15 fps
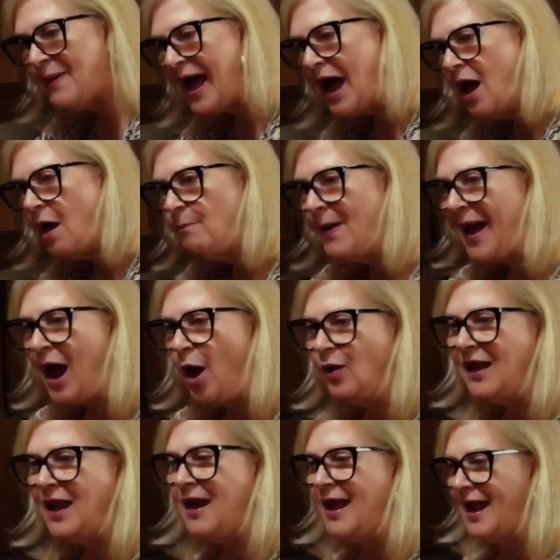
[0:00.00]
pa
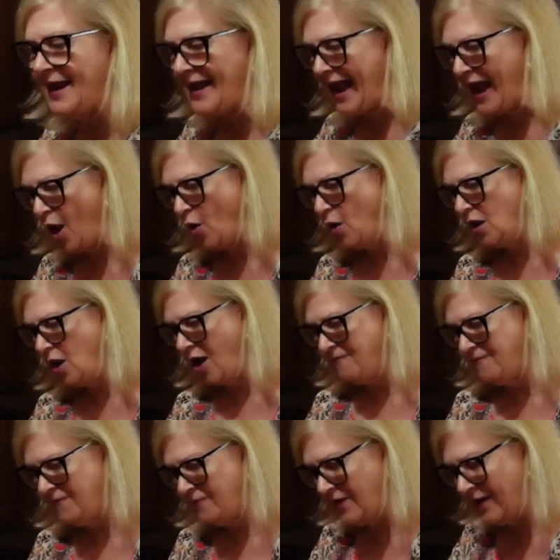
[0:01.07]
Paola and Al, our
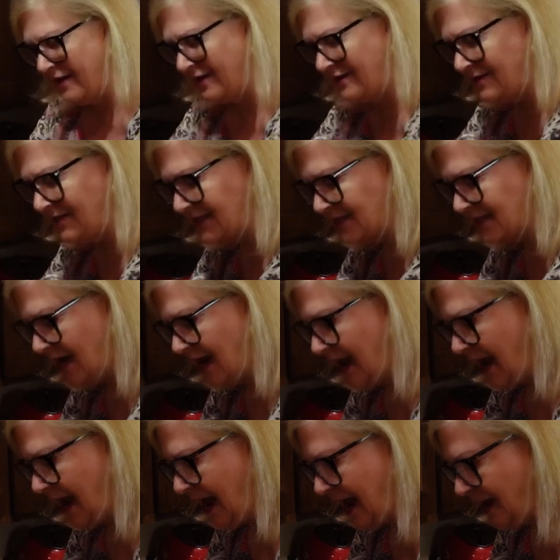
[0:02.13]
friends.
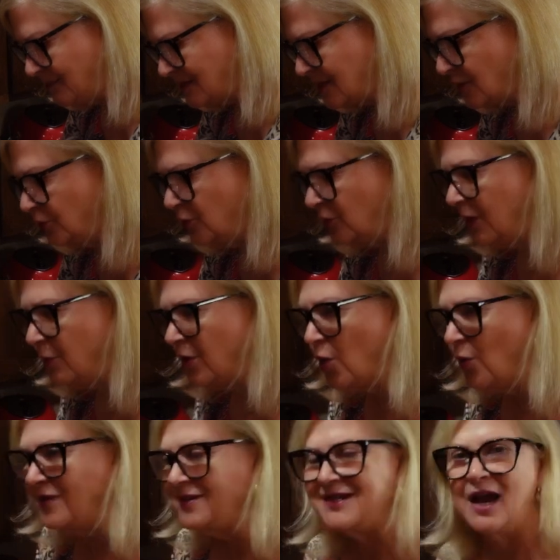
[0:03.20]
Absolutely. We're
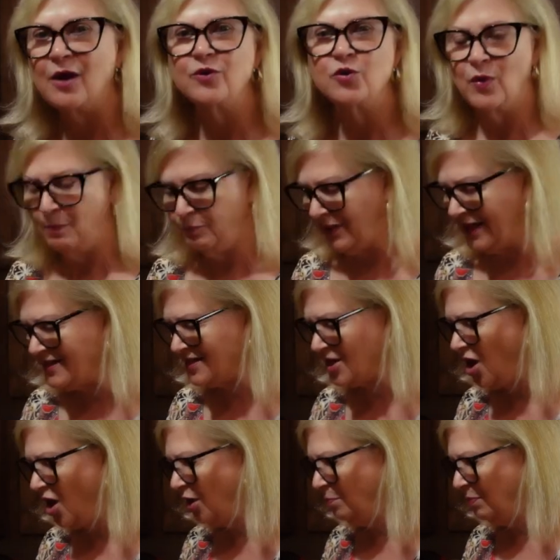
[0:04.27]
going down to a place
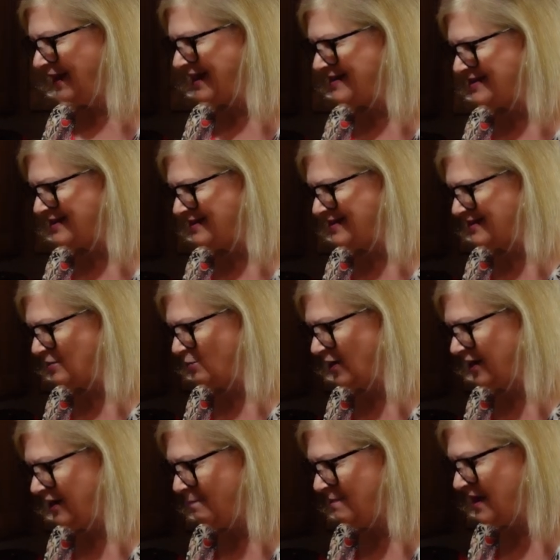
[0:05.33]
called Blazes and we're
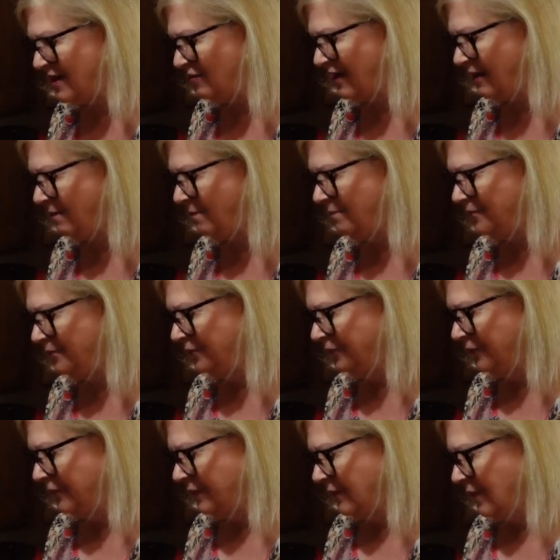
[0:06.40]
going to meet them.
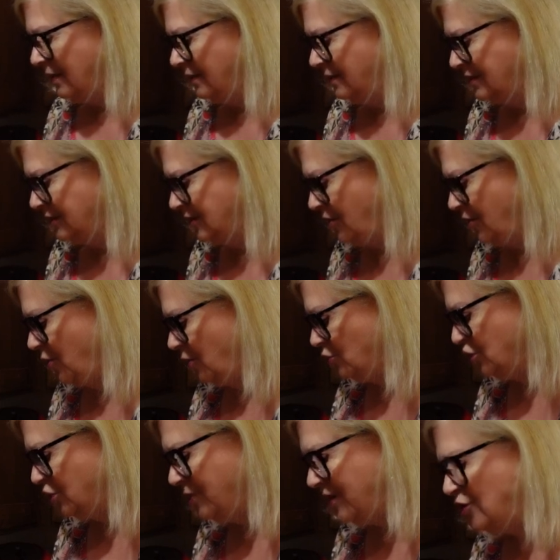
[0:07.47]
So
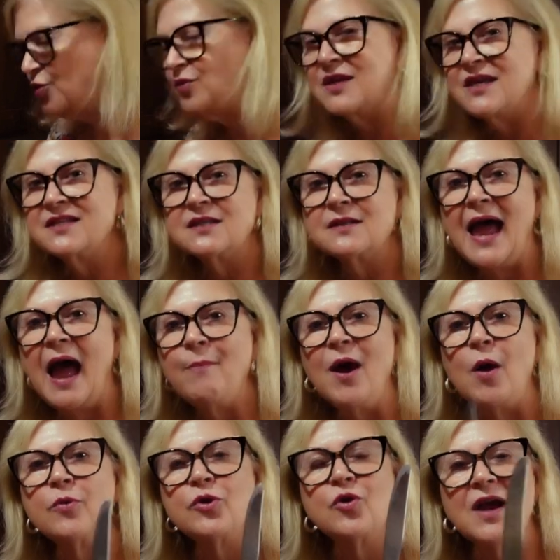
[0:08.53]
should we do this? How
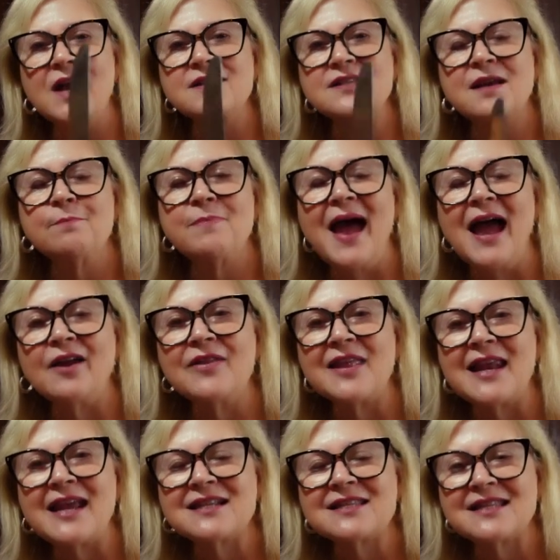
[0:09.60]
about you guys come back in the
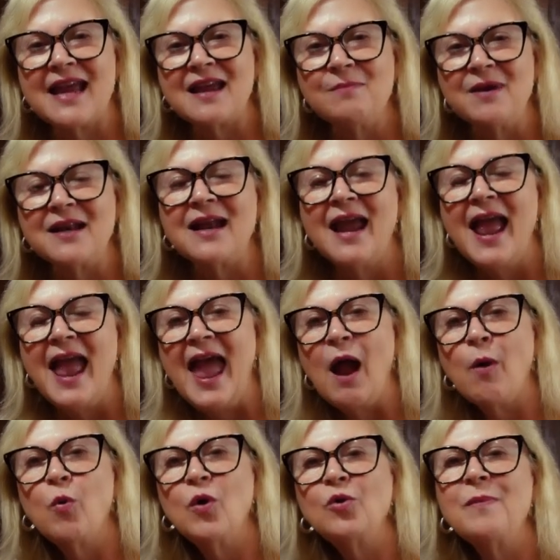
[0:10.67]
next segment
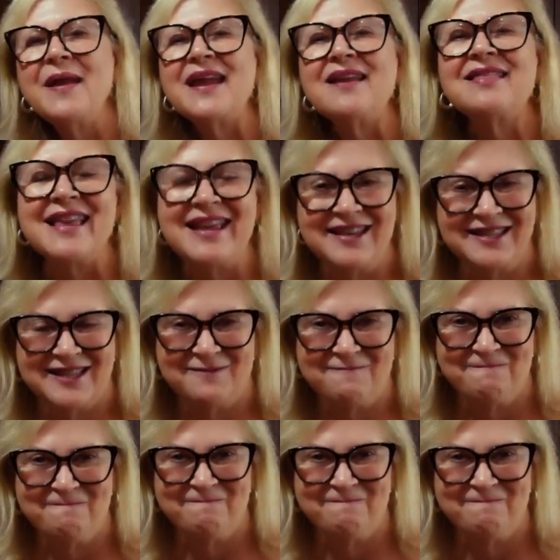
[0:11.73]
and we'll make these.